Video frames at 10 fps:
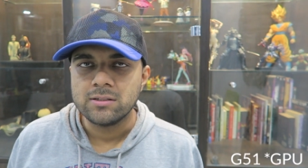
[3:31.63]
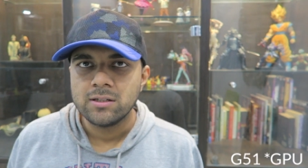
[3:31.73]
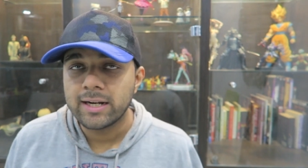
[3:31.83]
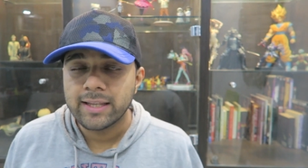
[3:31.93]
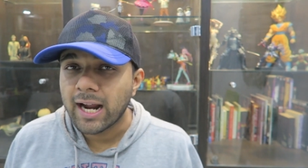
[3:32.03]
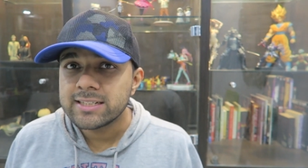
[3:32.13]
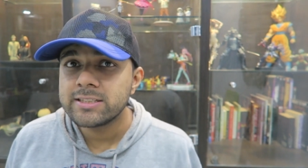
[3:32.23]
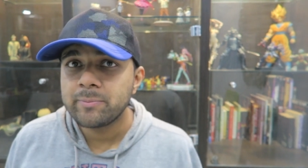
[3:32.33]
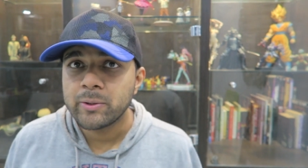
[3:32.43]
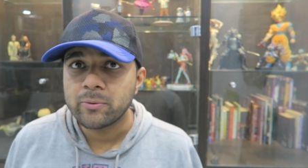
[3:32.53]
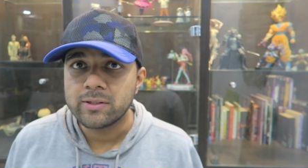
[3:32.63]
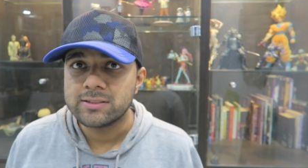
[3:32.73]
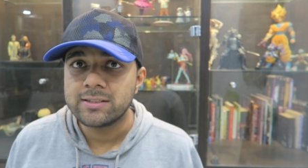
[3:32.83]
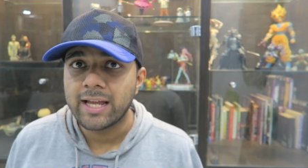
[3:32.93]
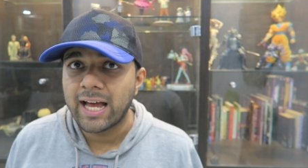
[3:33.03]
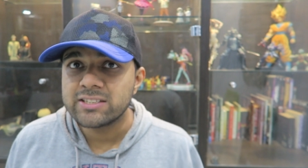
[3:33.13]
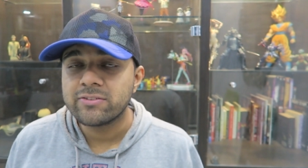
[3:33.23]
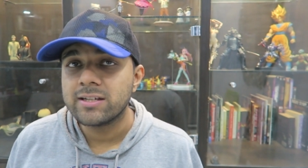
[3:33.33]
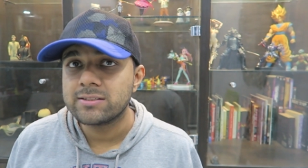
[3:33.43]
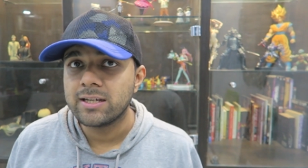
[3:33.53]
and that GPU isn't as
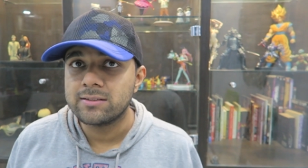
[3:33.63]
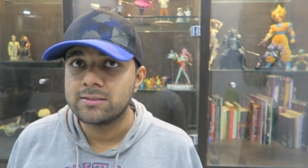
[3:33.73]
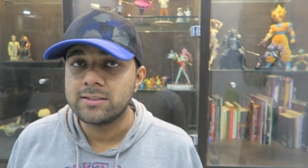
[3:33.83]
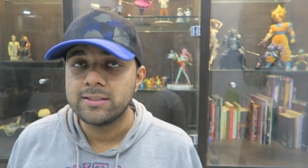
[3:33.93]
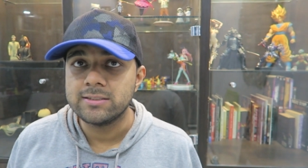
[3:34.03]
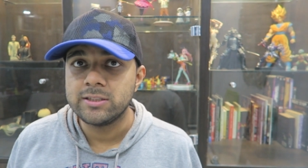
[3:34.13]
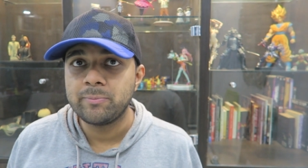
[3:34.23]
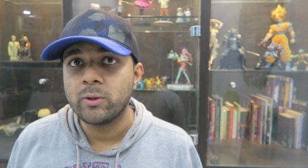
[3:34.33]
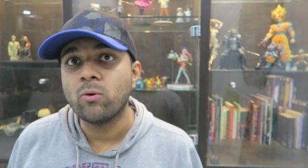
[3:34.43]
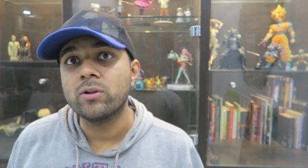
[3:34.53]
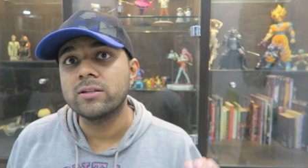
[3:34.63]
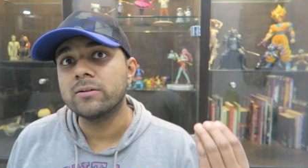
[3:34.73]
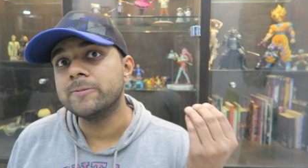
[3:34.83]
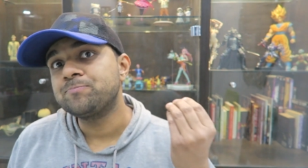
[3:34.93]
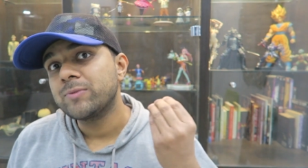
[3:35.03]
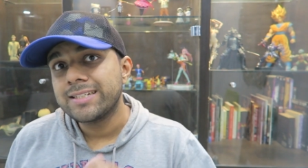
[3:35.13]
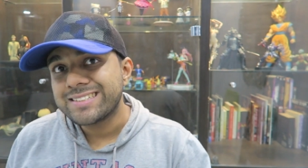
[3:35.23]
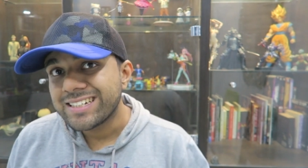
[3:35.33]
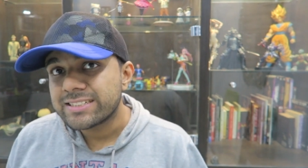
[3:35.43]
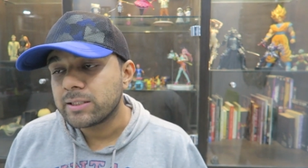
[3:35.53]
fast as the GPU on the
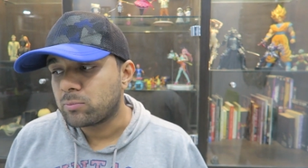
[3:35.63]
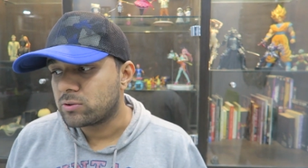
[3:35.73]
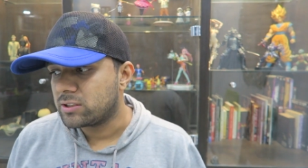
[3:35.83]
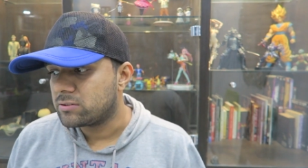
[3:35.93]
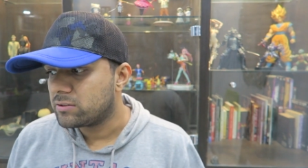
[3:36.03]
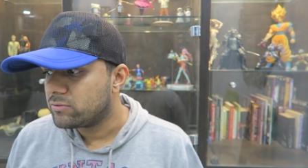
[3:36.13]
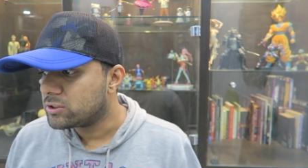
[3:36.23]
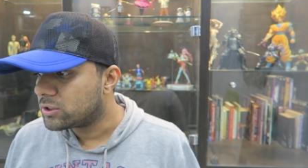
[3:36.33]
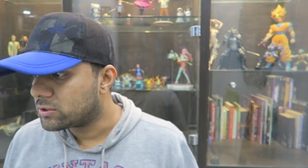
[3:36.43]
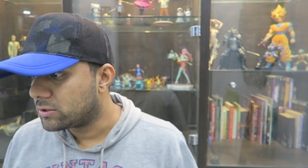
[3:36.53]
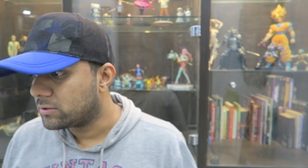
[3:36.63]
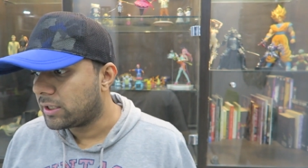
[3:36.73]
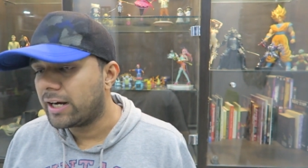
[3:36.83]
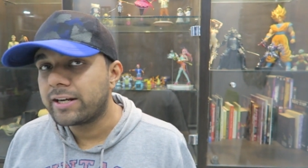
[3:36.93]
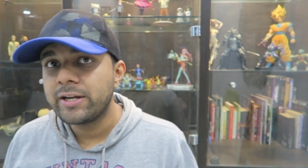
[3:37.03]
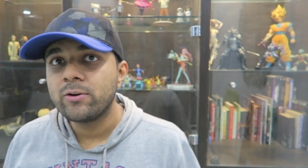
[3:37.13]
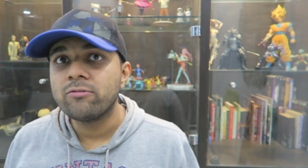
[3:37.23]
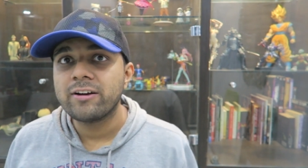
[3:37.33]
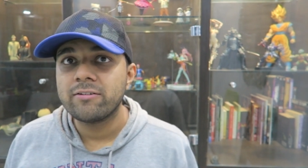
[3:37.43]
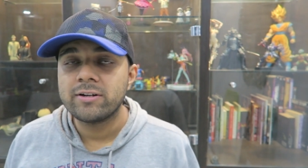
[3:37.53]
660 processor, which is a
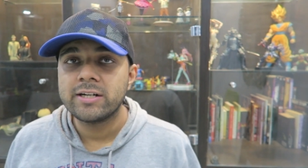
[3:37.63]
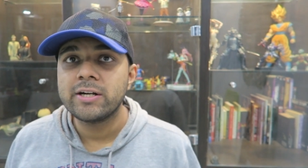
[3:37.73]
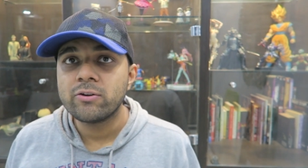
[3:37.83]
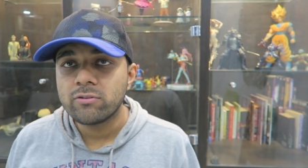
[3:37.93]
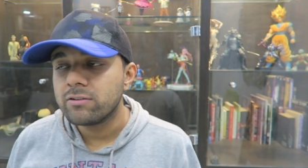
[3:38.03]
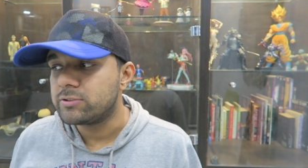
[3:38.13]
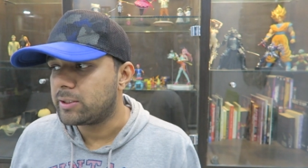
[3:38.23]
Adreno 512